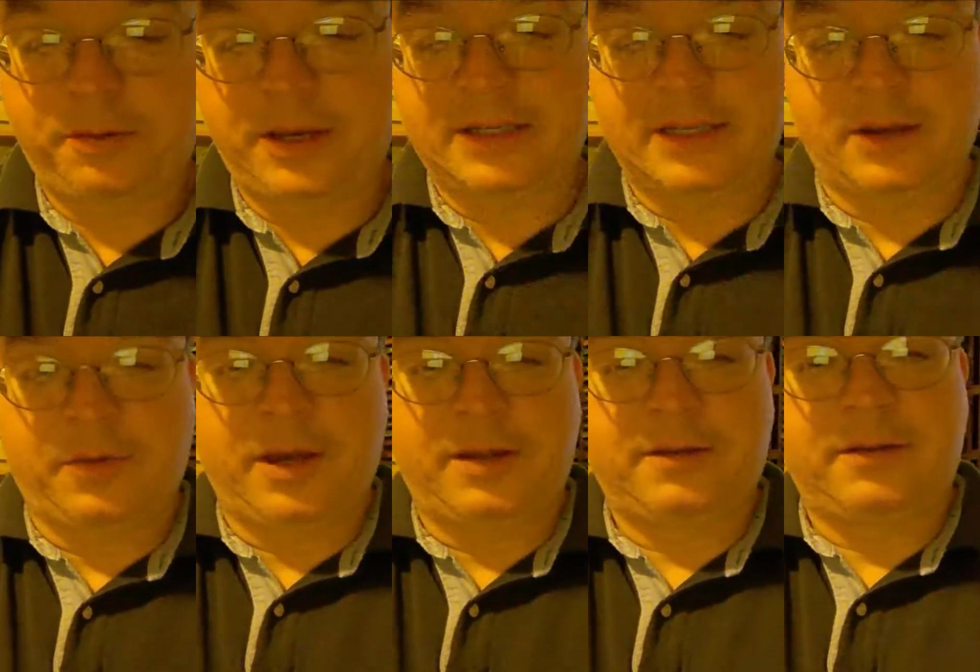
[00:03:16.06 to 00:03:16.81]
place I
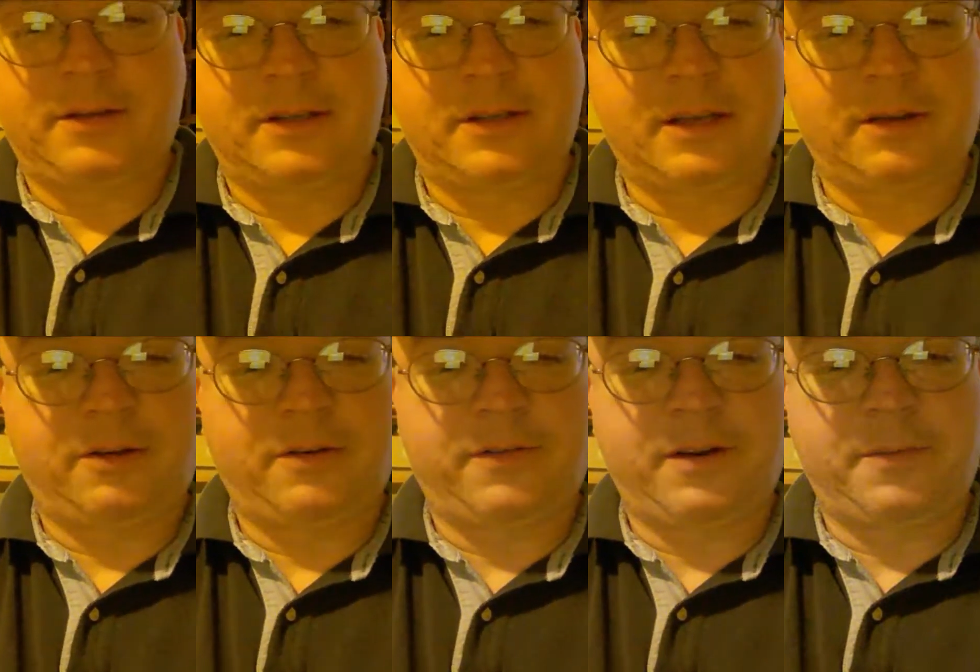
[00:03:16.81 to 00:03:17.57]
went, since I
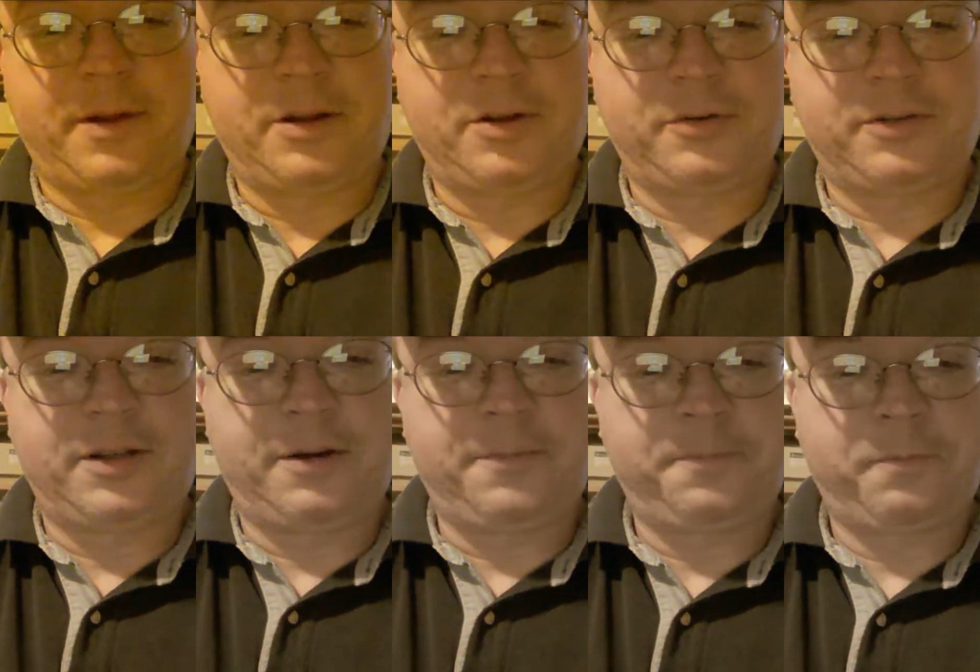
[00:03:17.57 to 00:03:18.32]
covered up my
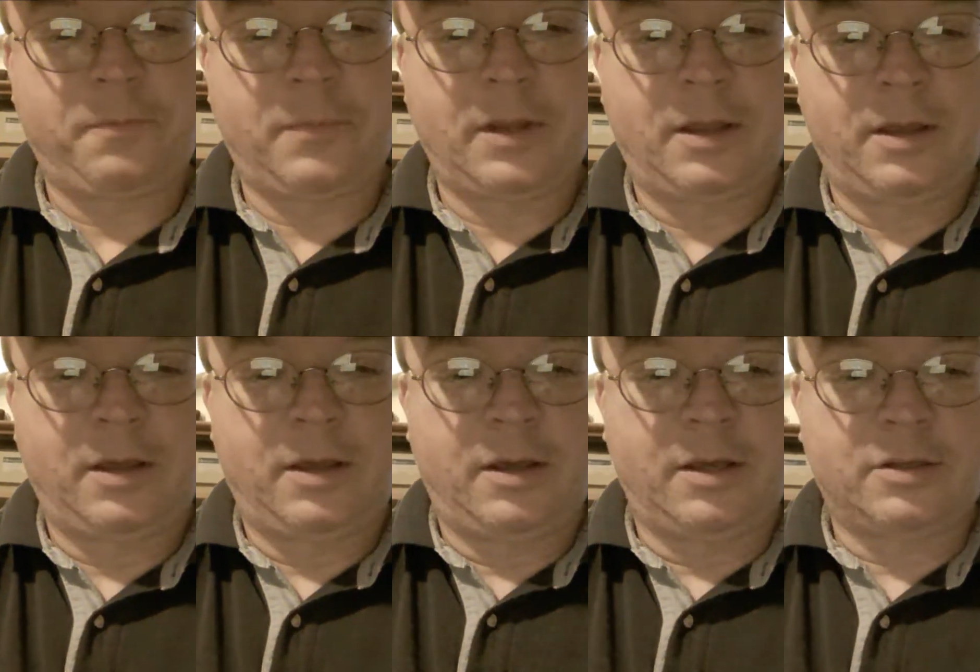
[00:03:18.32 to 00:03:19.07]
notes here,
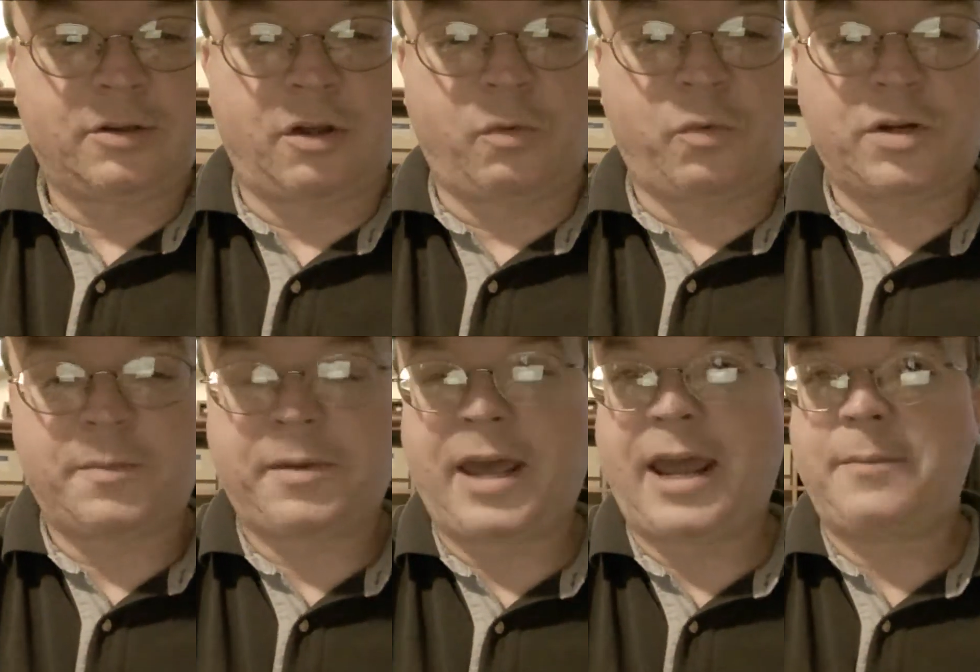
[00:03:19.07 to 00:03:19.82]
is called
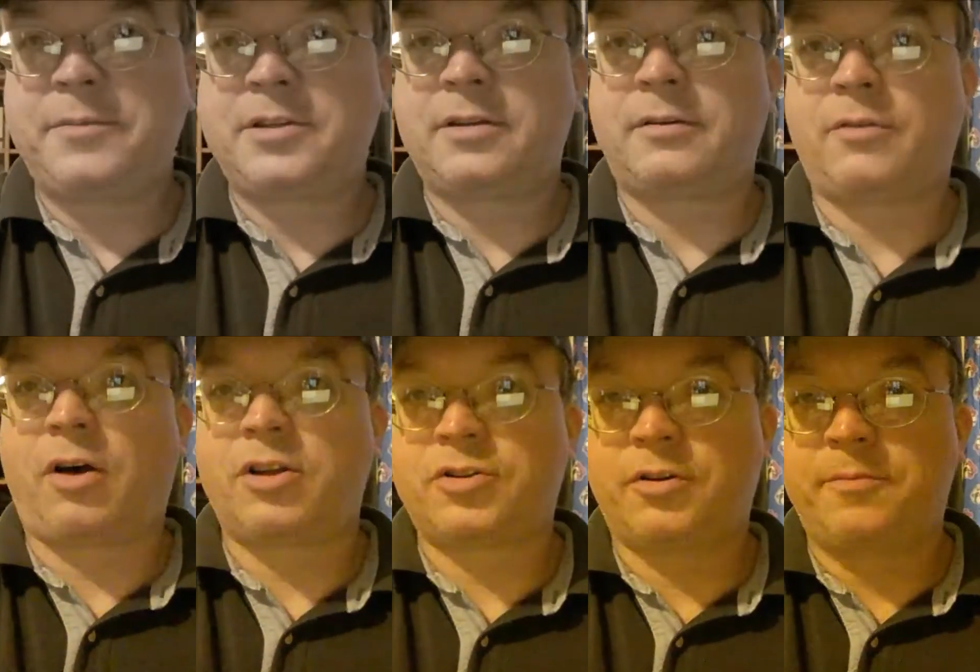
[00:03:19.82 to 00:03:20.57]
One Up Games,
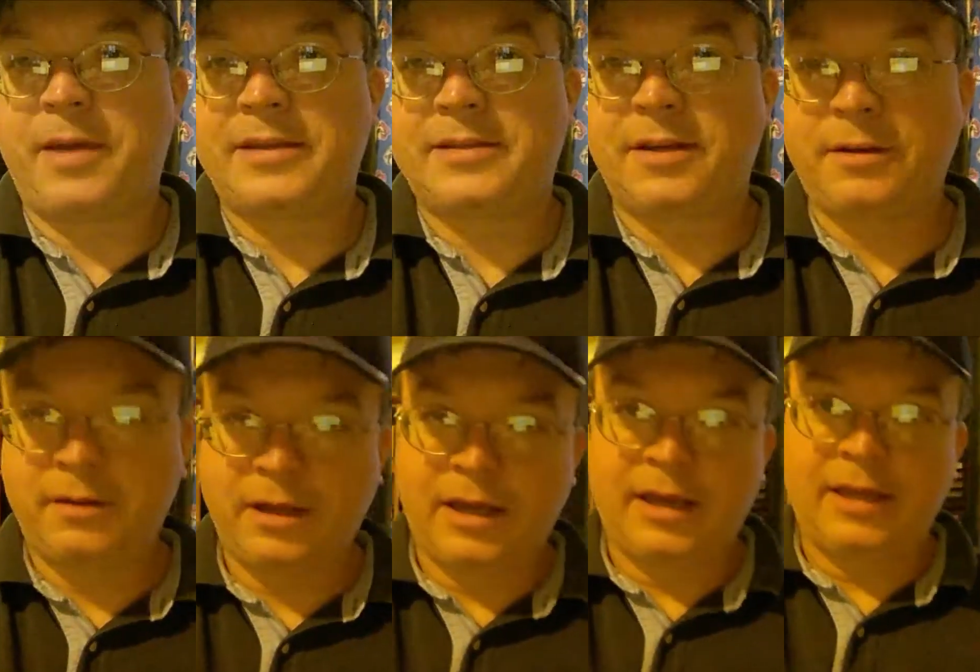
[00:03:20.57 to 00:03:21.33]
also in Mesa.